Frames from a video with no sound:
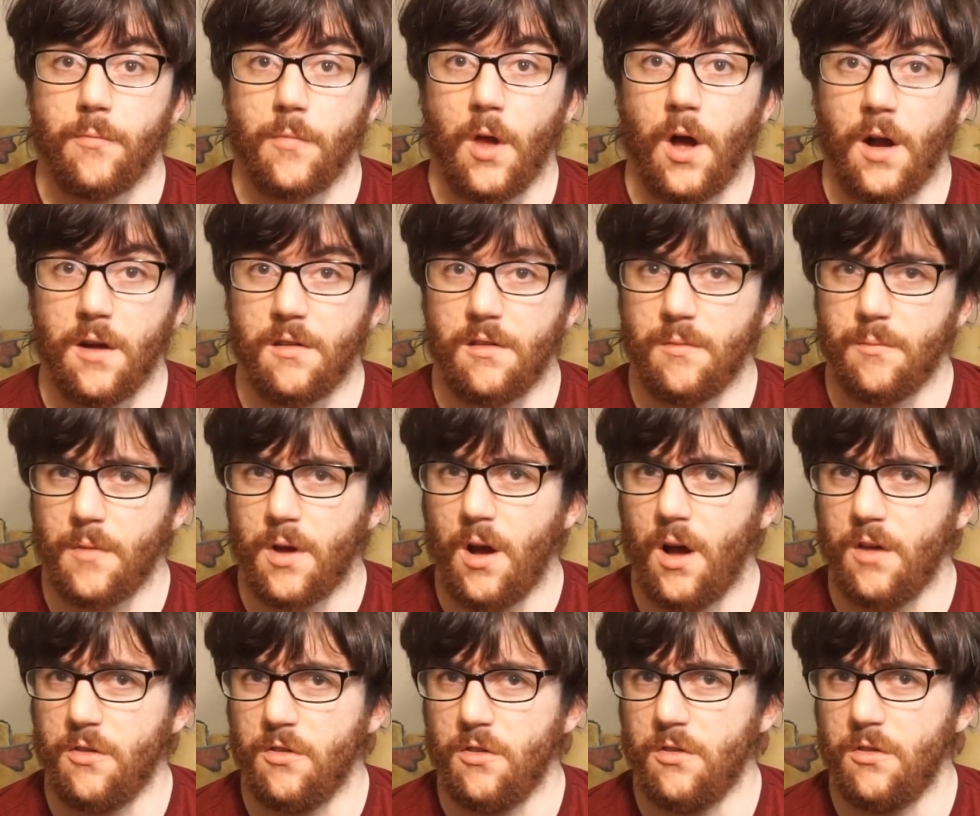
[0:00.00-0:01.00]
Autism
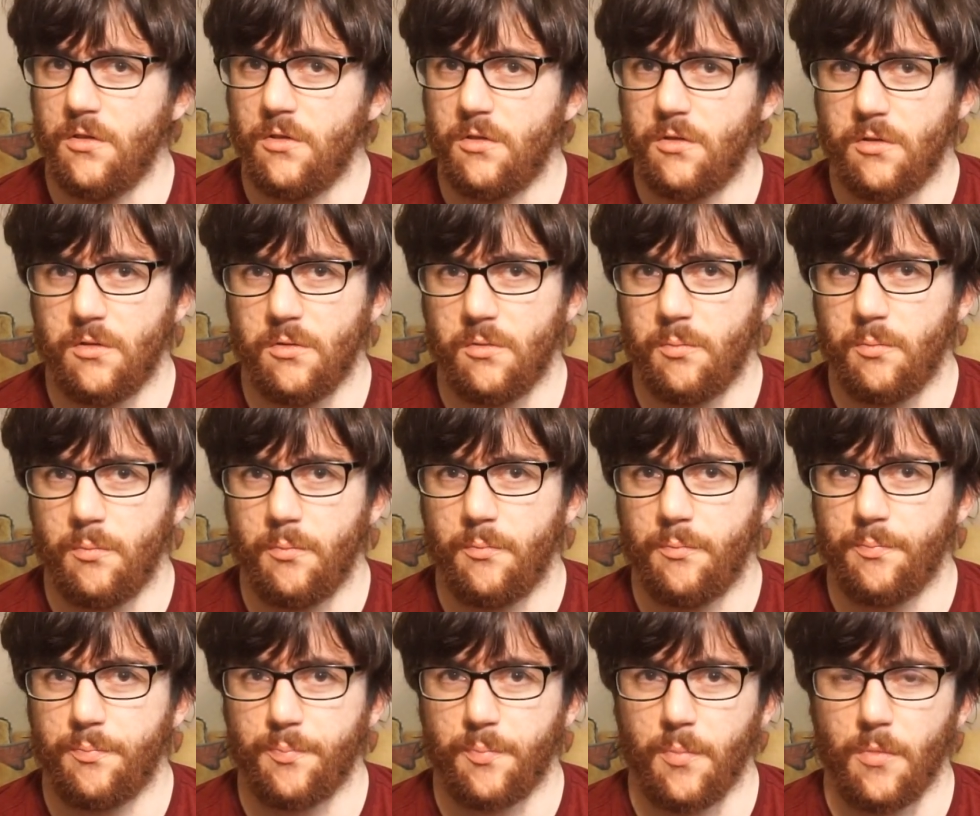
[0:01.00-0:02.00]
causes
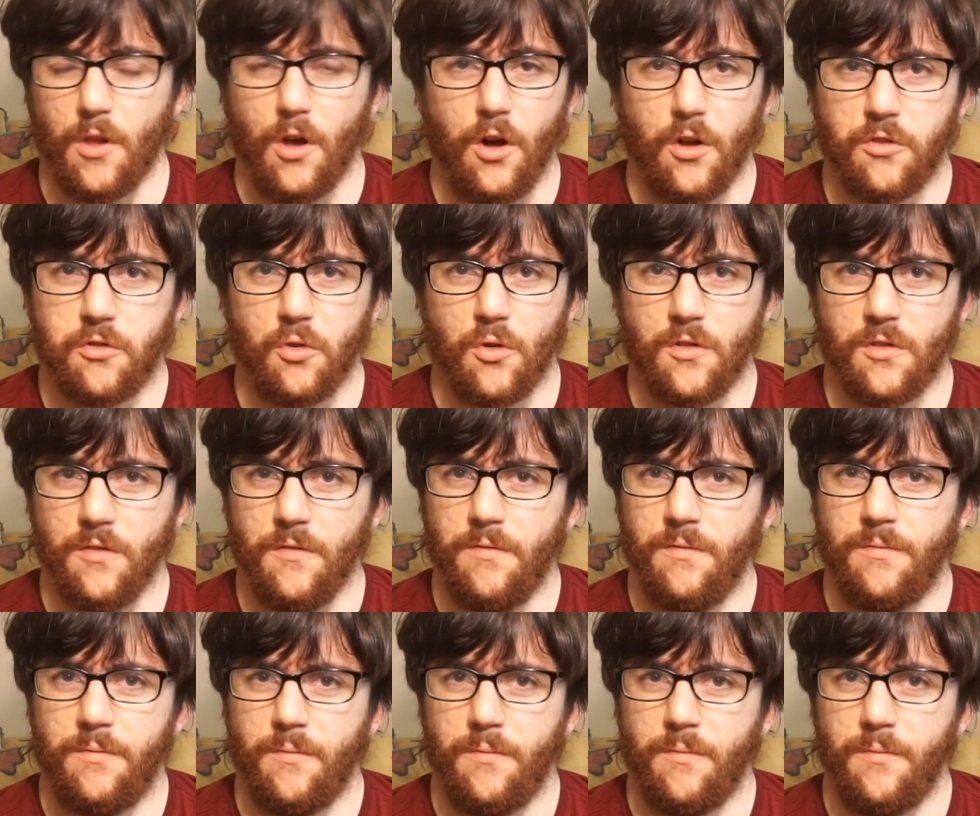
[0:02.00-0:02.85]
all sorts of